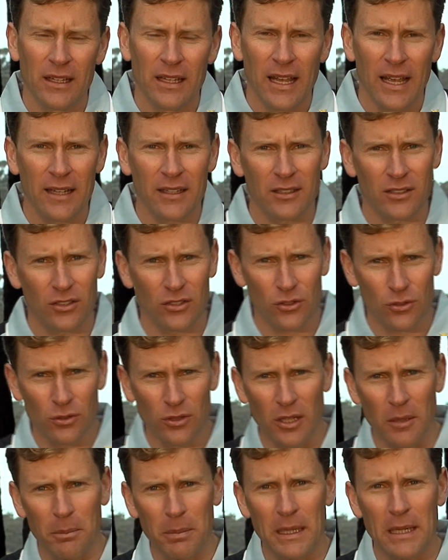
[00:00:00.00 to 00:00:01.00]
And it's true
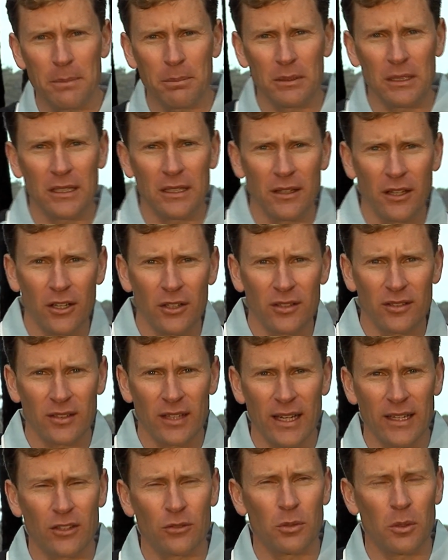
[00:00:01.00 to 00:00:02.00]
that people in those
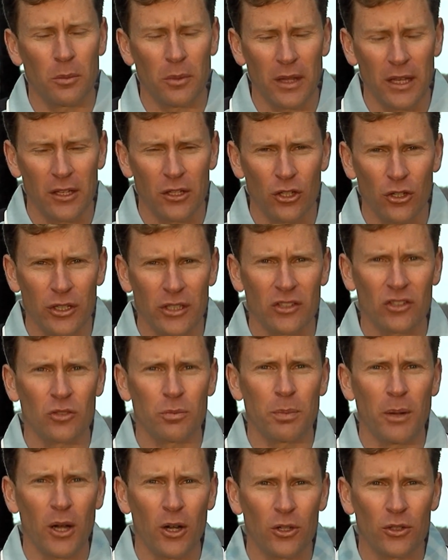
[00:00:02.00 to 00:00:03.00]
states, when they're not
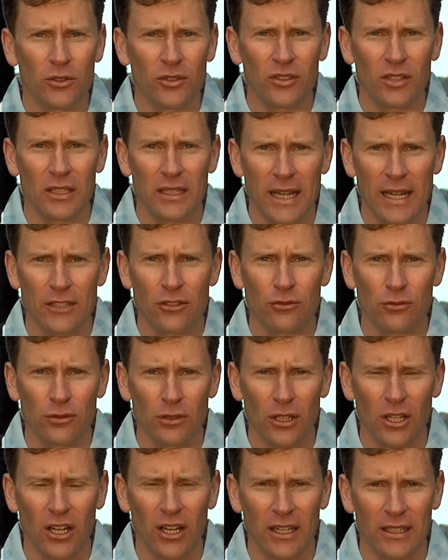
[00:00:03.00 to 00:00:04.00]
exposed to natural
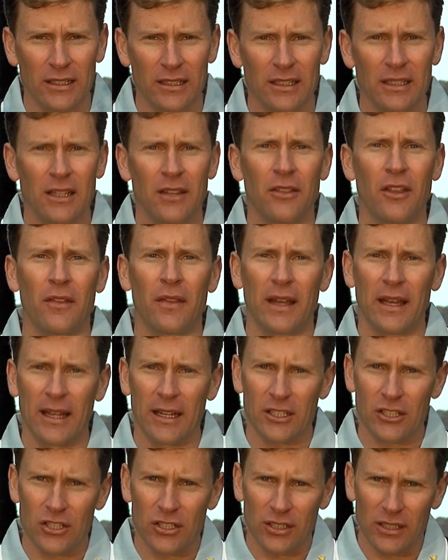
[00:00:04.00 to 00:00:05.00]
light, that they
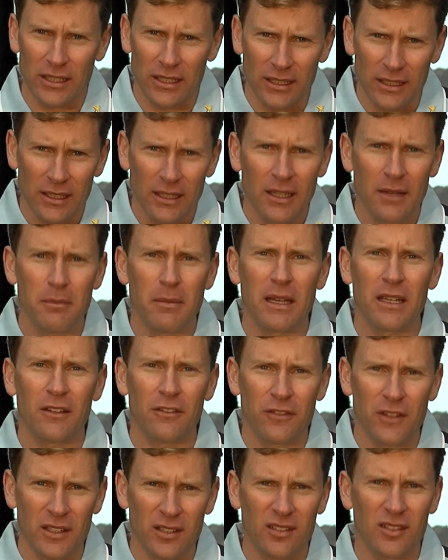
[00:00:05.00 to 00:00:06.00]
actually
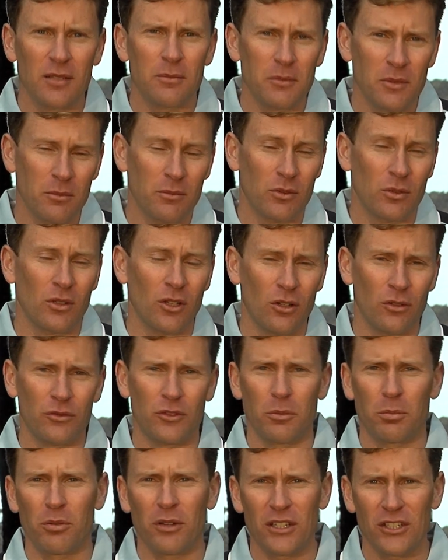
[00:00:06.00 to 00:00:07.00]
manifest symptoms of
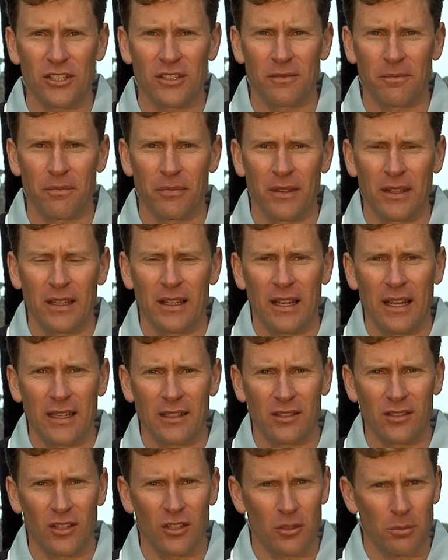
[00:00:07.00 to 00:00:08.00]
depression.
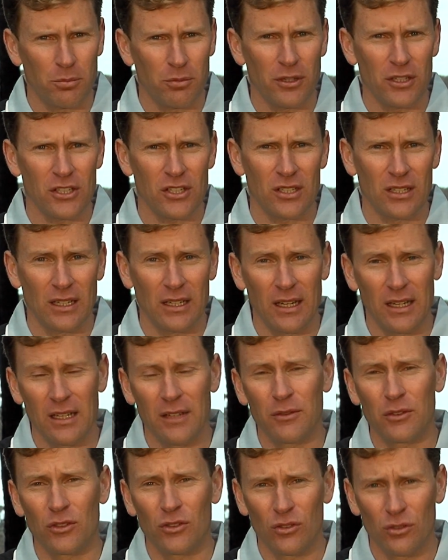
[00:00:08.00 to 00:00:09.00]
And so depression and
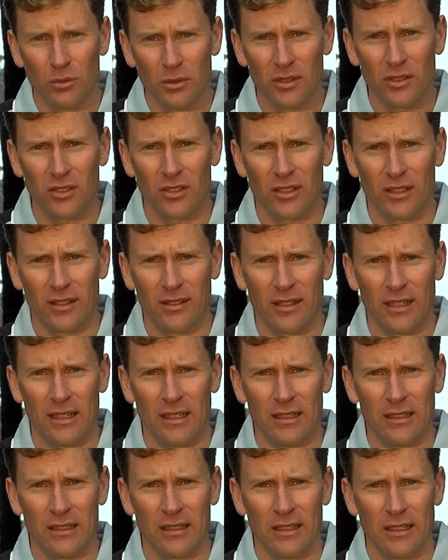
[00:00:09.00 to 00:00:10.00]
even suicide,
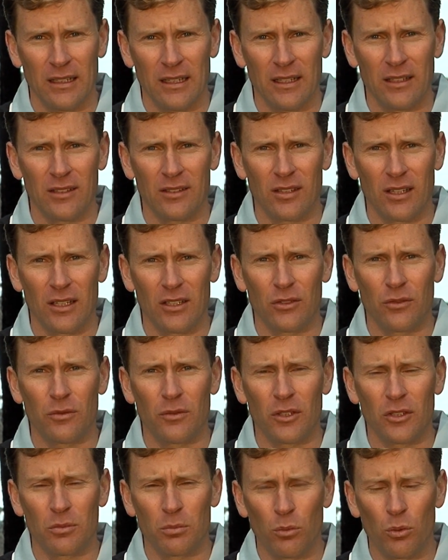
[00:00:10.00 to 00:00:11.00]
sadly,
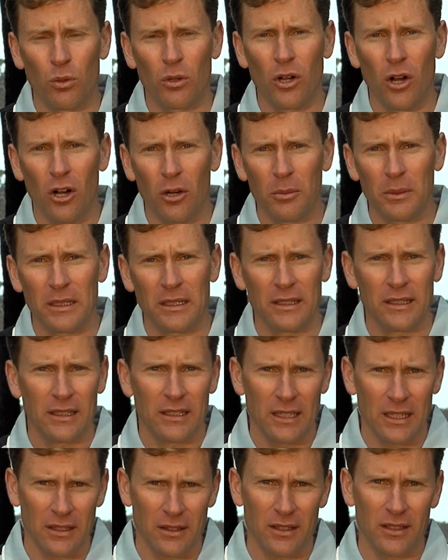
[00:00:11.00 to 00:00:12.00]
is more common
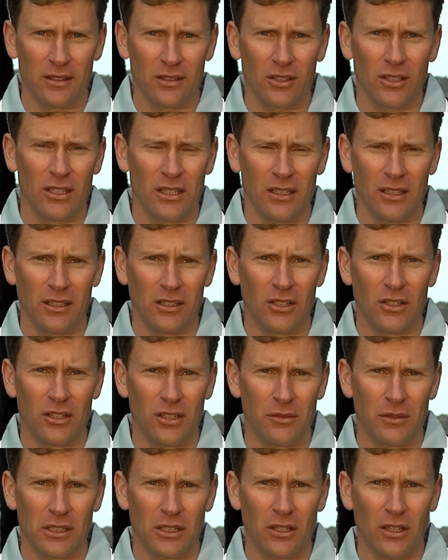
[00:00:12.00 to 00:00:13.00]
in these kind
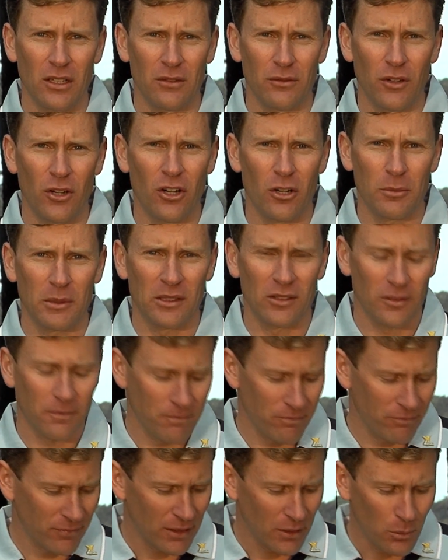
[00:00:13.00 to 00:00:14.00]
of environments.
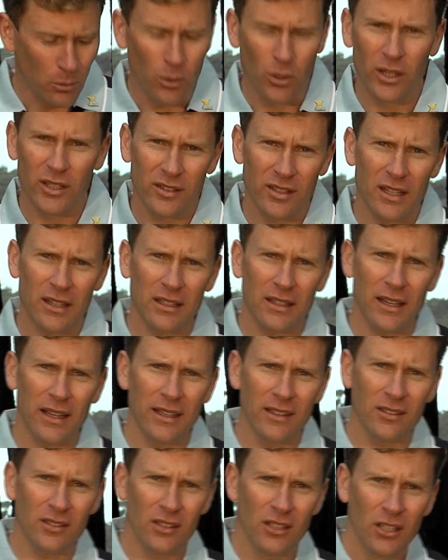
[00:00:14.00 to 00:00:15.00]
Why is that the
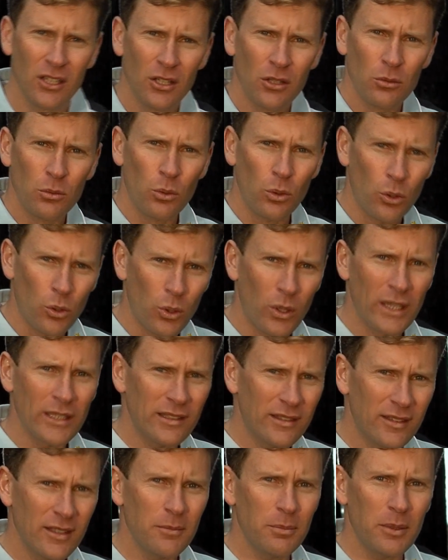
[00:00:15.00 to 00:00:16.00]
case? Well, quite
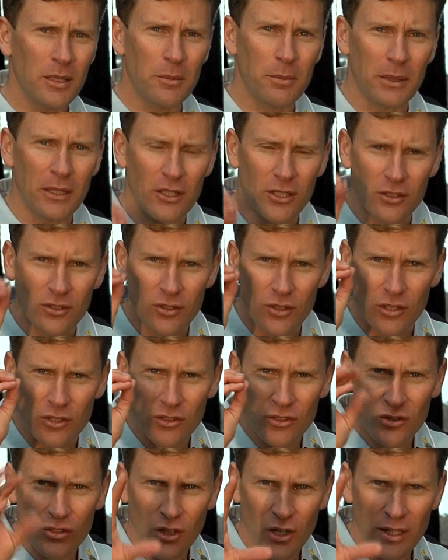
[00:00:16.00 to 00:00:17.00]
simply because the
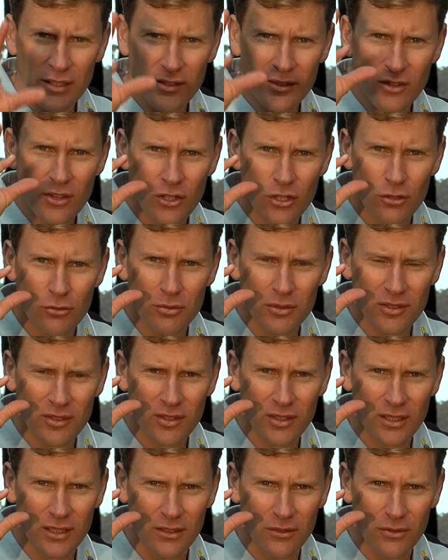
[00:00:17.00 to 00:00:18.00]
sights that you
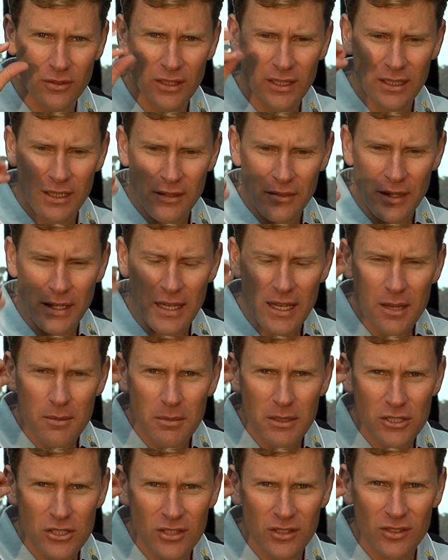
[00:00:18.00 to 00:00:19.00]
receive, the
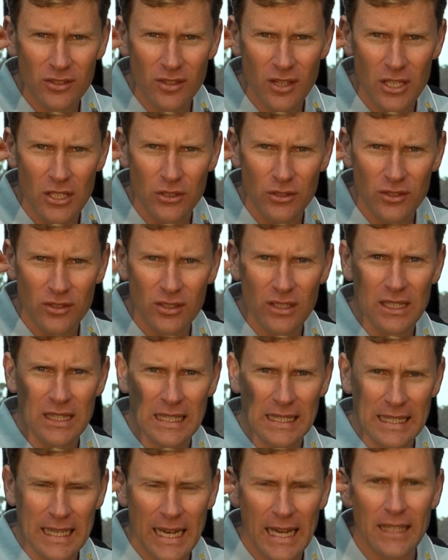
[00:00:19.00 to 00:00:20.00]
images that you see, the
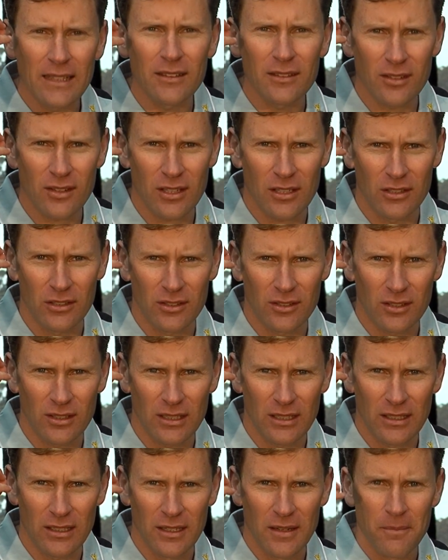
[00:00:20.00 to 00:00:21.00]
colours that you
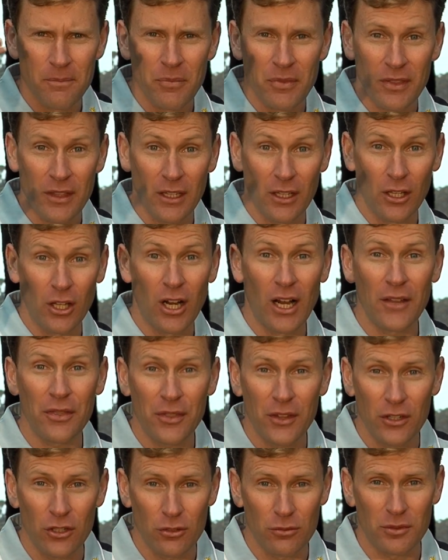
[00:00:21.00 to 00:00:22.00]
see, the light
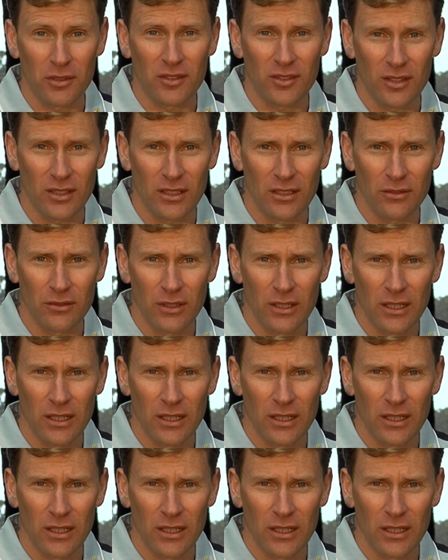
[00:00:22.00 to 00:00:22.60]
that you receive